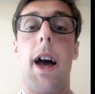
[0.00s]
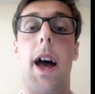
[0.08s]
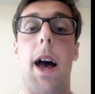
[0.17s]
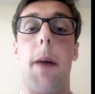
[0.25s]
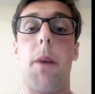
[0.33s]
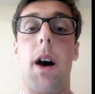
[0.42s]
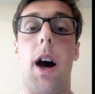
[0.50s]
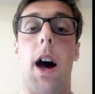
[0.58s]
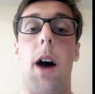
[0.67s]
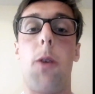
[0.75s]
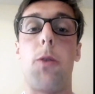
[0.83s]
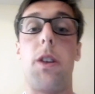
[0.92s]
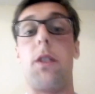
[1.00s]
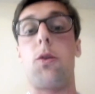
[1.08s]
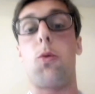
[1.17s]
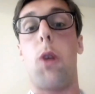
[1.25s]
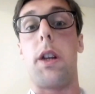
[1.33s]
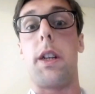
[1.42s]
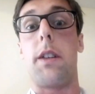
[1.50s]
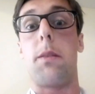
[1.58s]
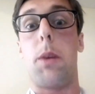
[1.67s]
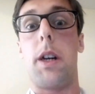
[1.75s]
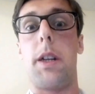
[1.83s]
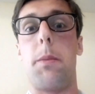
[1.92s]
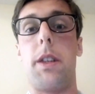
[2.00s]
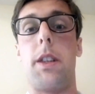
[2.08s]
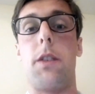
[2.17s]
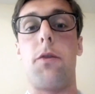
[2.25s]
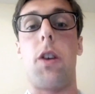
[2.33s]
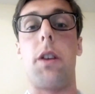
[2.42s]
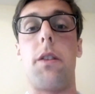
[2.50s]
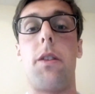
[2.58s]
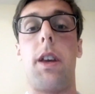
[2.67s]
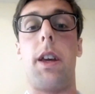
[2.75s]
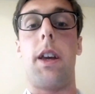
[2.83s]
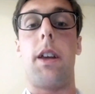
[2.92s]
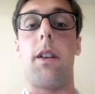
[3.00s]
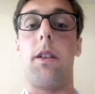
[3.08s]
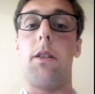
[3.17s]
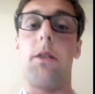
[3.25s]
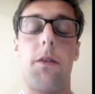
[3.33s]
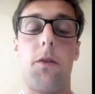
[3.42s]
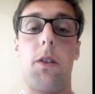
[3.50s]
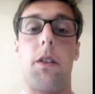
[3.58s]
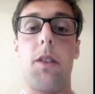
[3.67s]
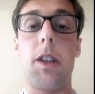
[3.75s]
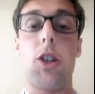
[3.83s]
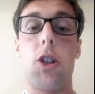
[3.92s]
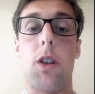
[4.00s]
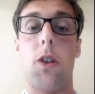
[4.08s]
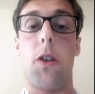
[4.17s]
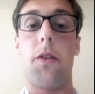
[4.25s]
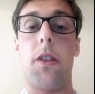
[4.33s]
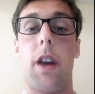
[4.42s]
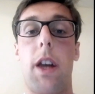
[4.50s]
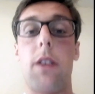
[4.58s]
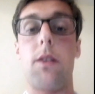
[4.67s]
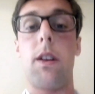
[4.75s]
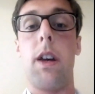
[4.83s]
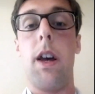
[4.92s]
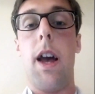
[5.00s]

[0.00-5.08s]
how these qualities might be different in different teaching contexts,